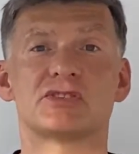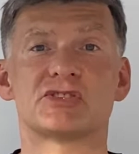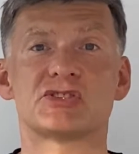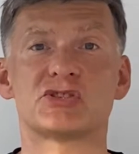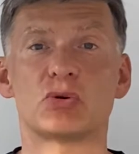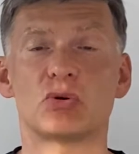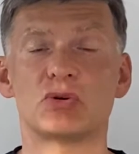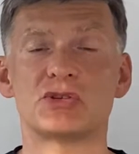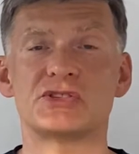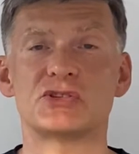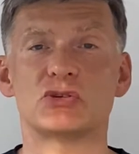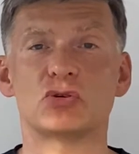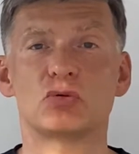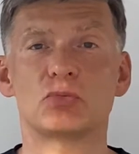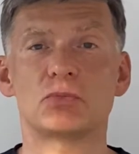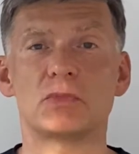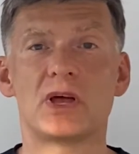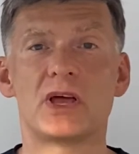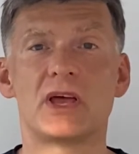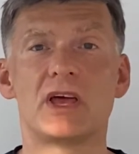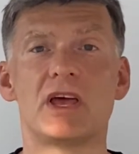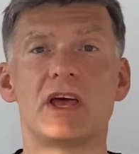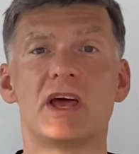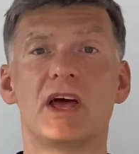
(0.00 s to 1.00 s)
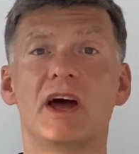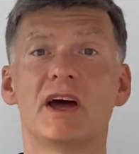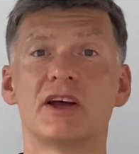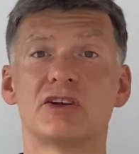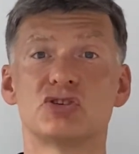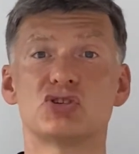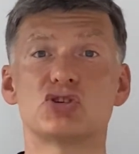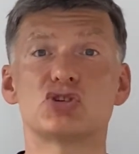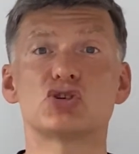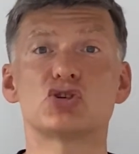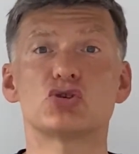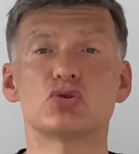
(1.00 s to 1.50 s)
sodium
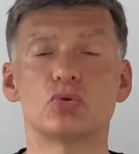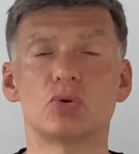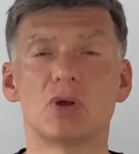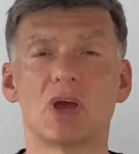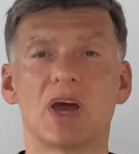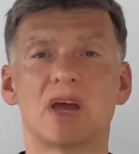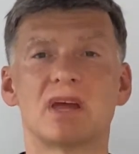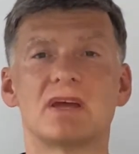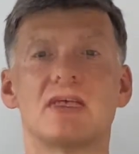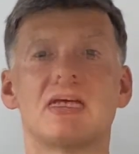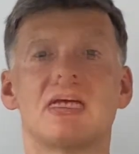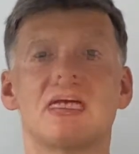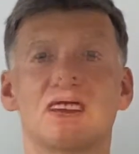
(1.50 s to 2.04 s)
and sugar.